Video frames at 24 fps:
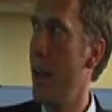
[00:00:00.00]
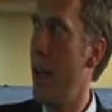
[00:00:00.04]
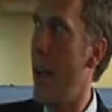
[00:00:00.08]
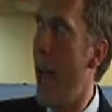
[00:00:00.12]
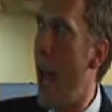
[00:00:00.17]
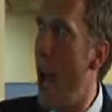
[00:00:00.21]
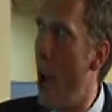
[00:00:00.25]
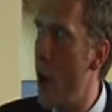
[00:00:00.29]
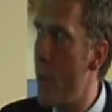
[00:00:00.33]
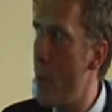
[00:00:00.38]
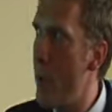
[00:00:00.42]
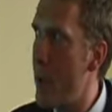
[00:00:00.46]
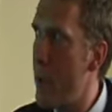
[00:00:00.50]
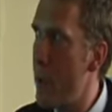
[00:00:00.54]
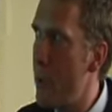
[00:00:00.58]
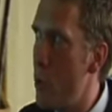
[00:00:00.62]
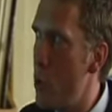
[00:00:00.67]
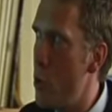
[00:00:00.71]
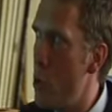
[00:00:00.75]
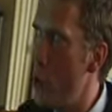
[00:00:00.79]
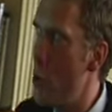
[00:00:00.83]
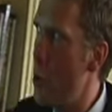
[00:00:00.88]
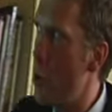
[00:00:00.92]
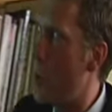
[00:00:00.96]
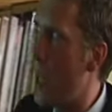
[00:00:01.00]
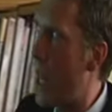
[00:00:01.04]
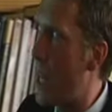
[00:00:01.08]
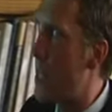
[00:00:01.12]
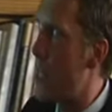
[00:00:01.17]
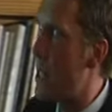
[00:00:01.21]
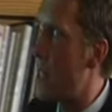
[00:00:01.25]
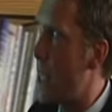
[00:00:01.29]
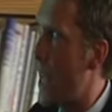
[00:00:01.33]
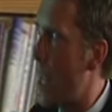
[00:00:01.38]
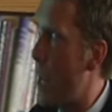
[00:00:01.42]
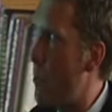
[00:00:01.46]
How many of you knew that
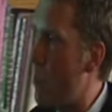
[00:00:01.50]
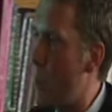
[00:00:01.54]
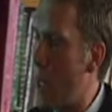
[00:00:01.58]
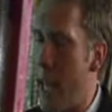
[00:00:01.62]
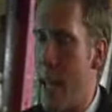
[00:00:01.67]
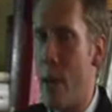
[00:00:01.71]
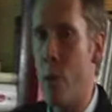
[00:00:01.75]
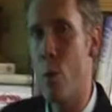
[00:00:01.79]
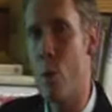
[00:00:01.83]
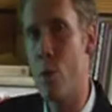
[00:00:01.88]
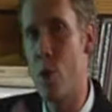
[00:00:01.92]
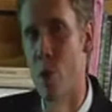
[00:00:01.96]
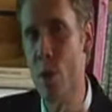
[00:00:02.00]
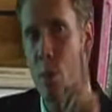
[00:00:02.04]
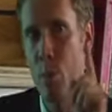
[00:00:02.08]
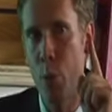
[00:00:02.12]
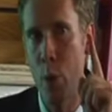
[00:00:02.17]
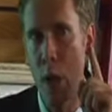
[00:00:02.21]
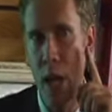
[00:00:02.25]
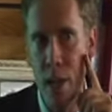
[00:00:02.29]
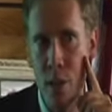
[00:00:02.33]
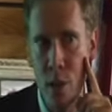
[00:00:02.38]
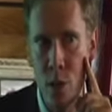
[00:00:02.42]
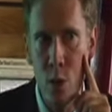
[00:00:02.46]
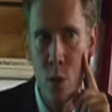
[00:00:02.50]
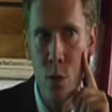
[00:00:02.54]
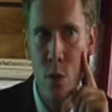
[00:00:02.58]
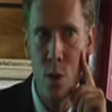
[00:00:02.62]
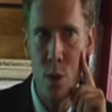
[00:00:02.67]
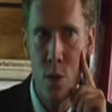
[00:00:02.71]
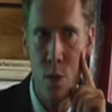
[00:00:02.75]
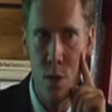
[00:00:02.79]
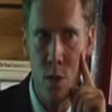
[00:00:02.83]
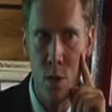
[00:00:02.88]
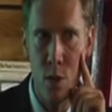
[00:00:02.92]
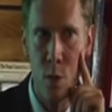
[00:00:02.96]
same language the brain
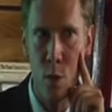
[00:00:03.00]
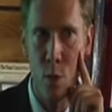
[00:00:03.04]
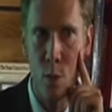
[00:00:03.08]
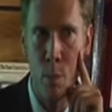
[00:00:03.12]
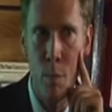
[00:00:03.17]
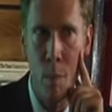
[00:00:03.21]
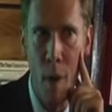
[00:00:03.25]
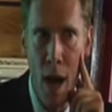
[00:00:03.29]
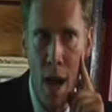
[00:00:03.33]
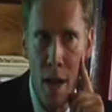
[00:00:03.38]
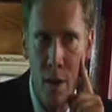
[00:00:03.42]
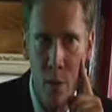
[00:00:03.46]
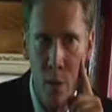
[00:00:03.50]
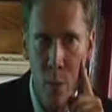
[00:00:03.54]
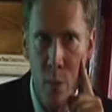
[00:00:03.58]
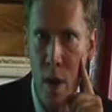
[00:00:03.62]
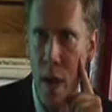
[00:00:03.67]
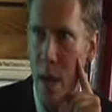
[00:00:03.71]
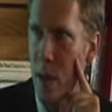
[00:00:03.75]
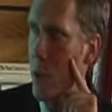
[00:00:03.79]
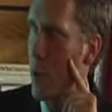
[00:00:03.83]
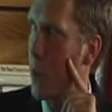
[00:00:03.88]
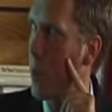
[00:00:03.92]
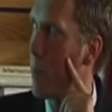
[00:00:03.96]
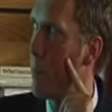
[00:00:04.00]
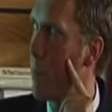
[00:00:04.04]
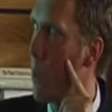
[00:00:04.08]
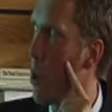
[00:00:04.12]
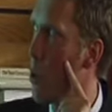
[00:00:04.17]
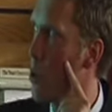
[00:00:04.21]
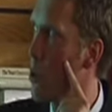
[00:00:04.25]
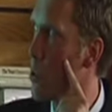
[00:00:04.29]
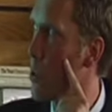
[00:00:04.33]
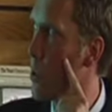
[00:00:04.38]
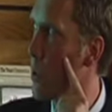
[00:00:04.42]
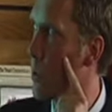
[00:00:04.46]
uses to modify your
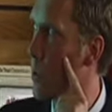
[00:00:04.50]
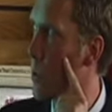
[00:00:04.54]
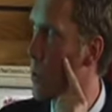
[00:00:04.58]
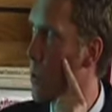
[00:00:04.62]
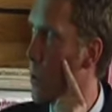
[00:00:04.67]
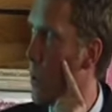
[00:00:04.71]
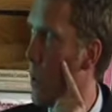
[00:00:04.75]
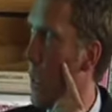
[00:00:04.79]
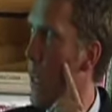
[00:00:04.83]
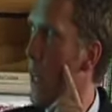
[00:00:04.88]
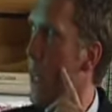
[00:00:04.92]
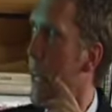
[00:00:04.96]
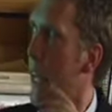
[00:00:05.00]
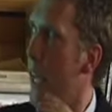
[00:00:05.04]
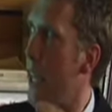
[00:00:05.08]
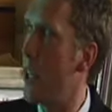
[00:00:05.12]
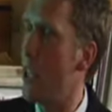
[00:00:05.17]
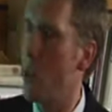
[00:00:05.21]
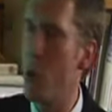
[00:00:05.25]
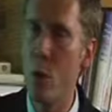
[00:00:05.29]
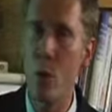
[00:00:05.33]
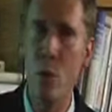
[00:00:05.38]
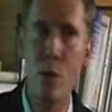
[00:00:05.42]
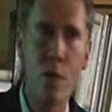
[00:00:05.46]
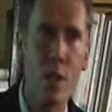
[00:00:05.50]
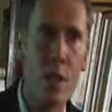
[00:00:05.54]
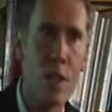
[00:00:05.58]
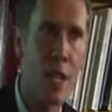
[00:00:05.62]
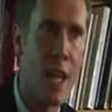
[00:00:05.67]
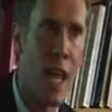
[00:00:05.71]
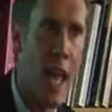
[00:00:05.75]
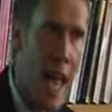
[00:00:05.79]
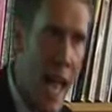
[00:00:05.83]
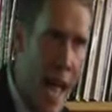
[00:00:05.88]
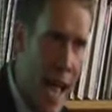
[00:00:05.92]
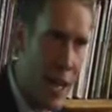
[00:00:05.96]
emotions? It uses
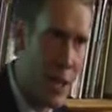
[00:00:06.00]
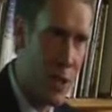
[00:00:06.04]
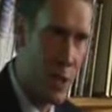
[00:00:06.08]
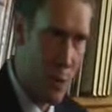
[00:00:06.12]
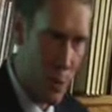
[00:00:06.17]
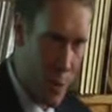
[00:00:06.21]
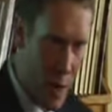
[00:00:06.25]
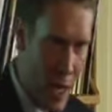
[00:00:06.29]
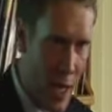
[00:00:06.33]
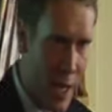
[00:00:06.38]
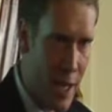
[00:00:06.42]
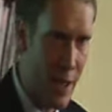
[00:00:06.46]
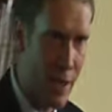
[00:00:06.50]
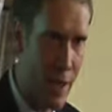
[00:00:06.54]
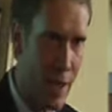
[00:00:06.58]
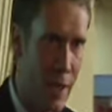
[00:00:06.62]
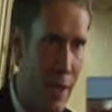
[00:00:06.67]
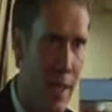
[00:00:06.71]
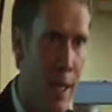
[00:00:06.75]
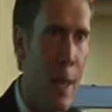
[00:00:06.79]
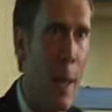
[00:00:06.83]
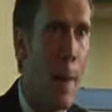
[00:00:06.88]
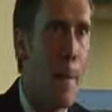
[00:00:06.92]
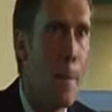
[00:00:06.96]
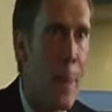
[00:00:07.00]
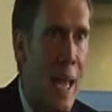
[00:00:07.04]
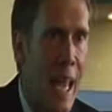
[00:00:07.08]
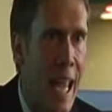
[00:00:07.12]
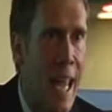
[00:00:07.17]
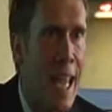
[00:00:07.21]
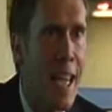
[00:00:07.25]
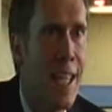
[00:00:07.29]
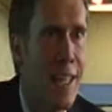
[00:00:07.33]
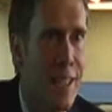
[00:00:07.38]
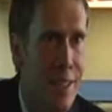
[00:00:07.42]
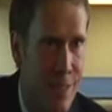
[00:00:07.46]
to activate
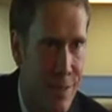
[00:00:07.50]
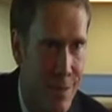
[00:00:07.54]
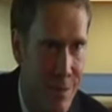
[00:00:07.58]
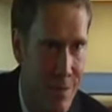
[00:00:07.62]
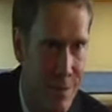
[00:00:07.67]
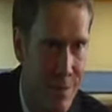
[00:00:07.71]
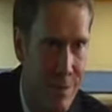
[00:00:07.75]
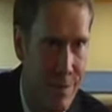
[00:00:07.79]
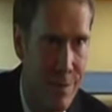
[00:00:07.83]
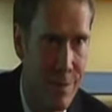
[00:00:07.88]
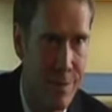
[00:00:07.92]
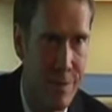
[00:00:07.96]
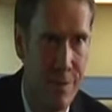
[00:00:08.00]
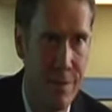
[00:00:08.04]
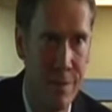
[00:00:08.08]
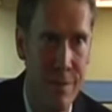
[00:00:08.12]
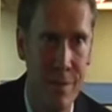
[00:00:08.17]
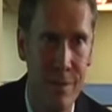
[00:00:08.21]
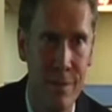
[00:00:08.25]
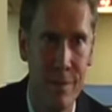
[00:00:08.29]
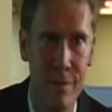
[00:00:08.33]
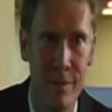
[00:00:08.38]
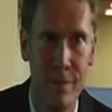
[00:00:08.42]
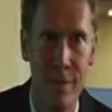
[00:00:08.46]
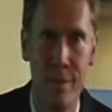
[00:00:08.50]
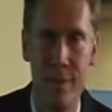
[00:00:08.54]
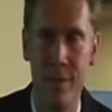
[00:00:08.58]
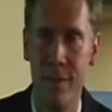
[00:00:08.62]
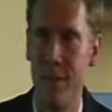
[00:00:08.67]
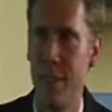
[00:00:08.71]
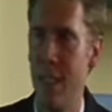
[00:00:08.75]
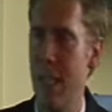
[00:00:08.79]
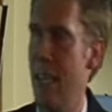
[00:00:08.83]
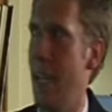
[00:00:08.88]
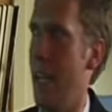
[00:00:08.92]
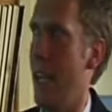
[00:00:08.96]
pain.
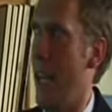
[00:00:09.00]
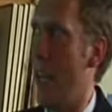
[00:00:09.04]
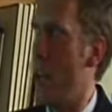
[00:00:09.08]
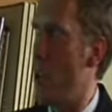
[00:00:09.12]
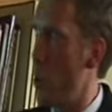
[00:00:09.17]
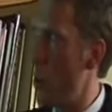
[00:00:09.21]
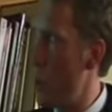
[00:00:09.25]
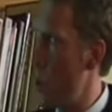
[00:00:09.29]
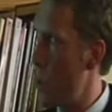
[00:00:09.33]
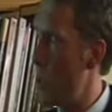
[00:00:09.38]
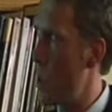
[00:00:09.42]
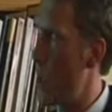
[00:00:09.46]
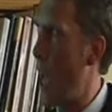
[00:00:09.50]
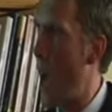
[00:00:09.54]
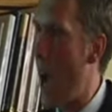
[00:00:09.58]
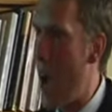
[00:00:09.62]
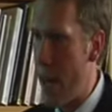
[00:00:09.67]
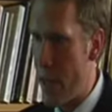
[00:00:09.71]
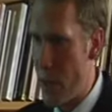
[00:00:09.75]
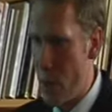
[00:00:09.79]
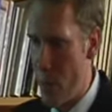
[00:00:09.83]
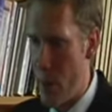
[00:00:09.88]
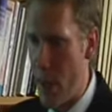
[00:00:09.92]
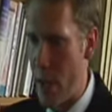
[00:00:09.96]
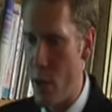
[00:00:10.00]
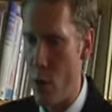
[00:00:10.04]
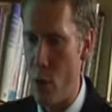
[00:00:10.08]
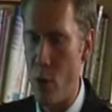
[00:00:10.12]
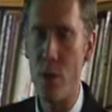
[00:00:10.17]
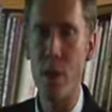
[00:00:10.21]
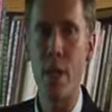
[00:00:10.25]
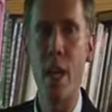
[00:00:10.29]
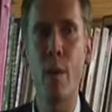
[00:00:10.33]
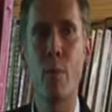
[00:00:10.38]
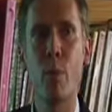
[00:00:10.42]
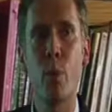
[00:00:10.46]
It uses to activate your
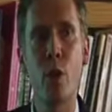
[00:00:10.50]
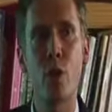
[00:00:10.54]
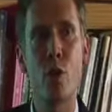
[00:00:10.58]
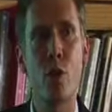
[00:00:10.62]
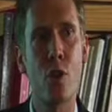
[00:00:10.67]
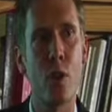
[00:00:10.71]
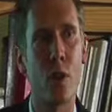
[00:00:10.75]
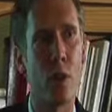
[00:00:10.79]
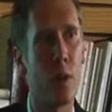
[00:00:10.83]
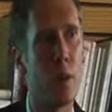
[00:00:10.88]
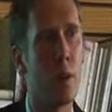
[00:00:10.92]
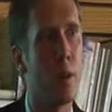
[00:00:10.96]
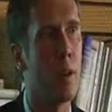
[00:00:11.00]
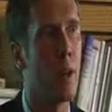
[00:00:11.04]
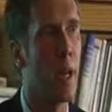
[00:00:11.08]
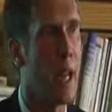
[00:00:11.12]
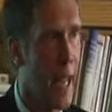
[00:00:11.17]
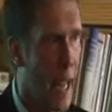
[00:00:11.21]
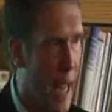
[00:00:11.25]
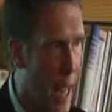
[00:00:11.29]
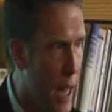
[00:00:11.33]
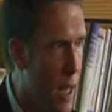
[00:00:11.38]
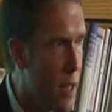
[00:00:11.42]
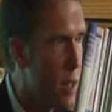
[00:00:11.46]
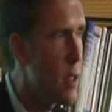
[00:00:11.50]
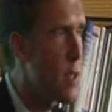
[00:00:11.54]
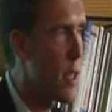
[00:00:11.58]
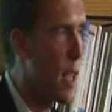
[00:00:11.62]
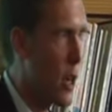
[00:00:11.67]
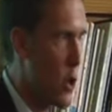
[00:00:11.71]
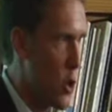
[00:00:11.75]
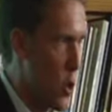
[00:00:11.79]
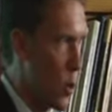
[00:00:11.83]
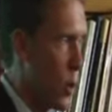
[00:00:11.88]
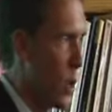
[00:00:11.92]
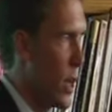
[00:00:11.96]
temperature and
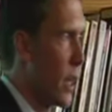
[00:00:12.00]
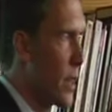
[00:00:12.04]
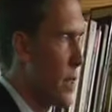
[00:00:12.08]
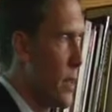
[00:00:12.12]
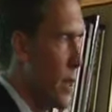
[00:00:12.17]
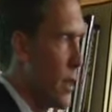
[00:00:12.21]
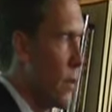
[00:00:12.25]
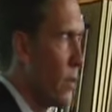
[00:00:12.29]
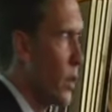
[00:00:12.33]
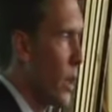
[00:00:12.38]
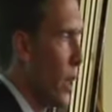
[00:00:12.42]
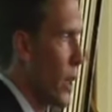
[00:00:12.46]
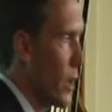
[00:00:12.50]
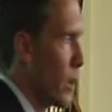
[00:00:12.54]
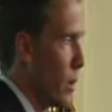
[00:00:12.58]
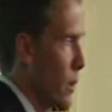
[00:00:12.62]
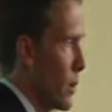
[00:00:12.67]
sexual activity.